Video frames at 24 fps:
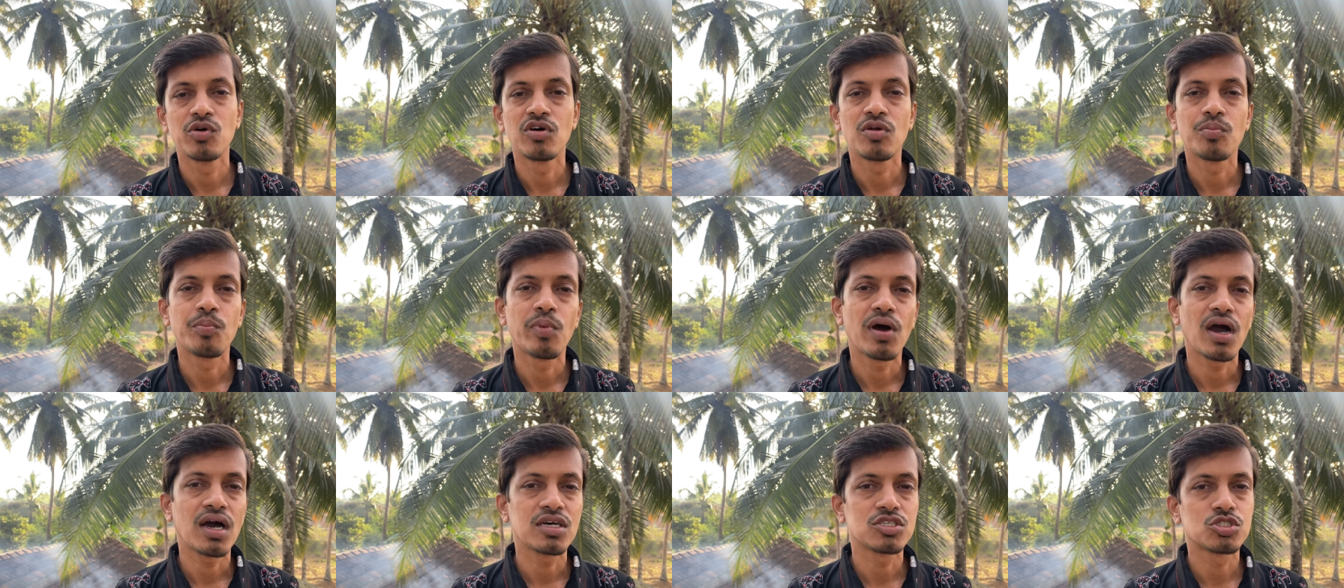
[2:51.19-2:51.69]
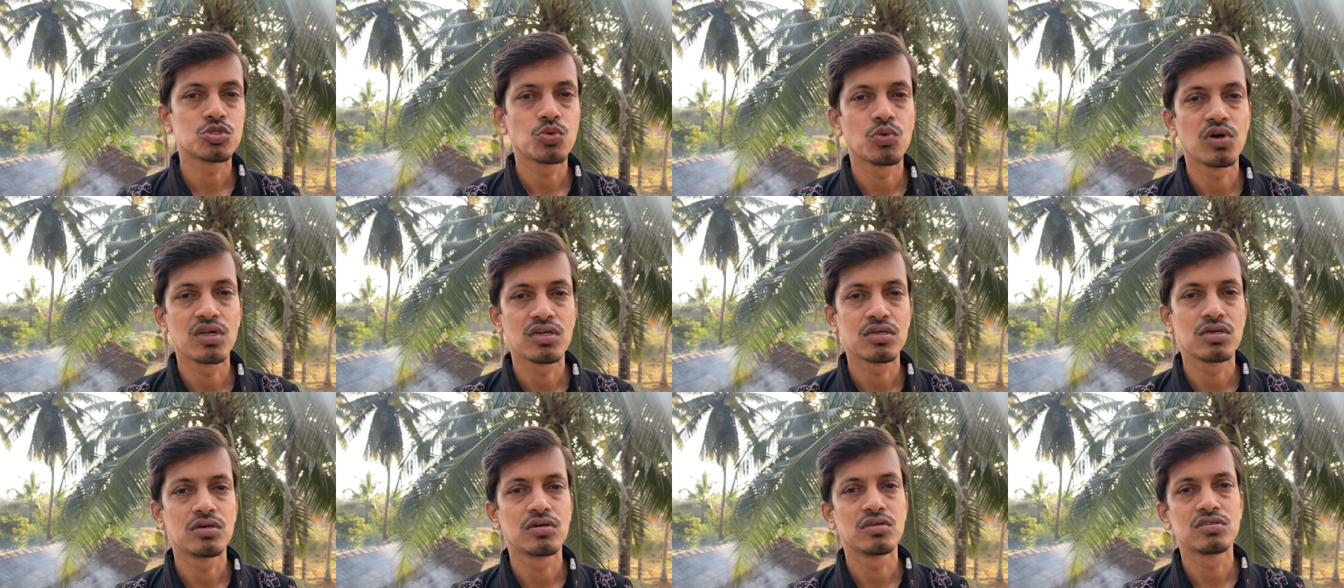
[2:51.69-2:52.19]
your past
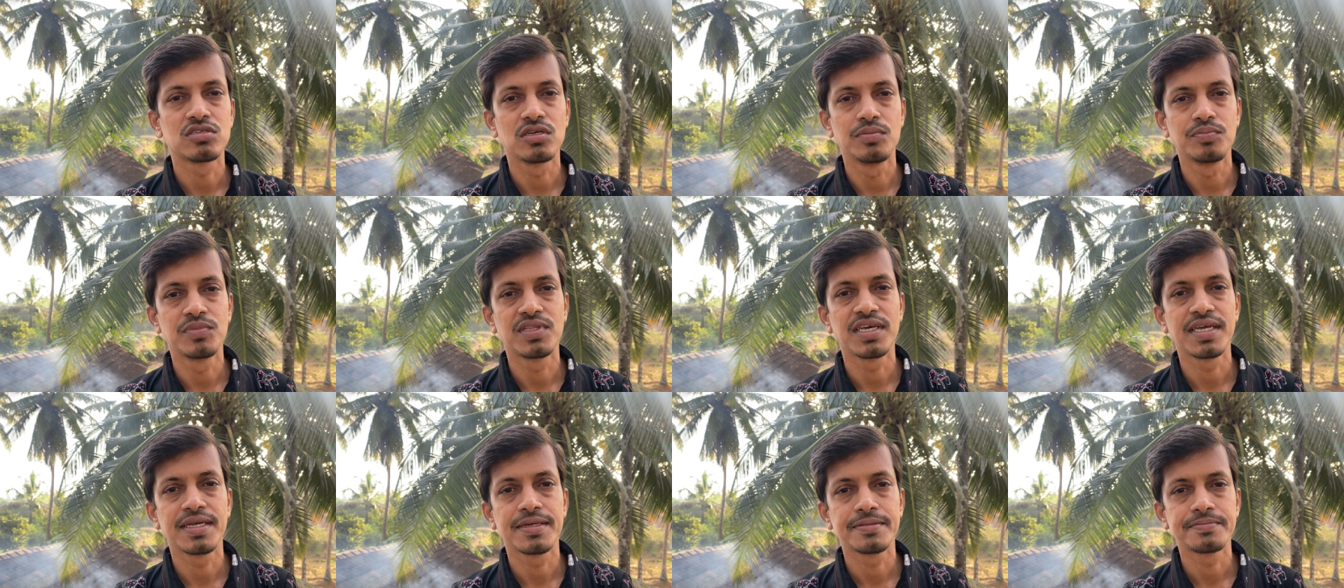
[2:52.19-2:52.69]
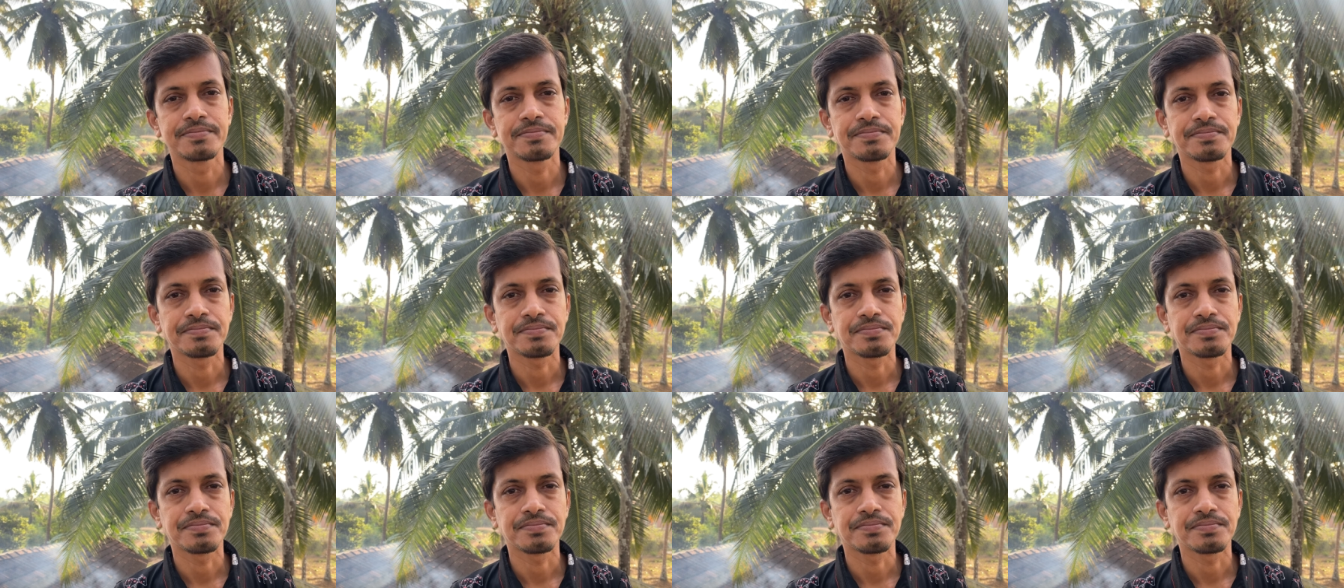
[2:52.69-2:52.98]
work or something.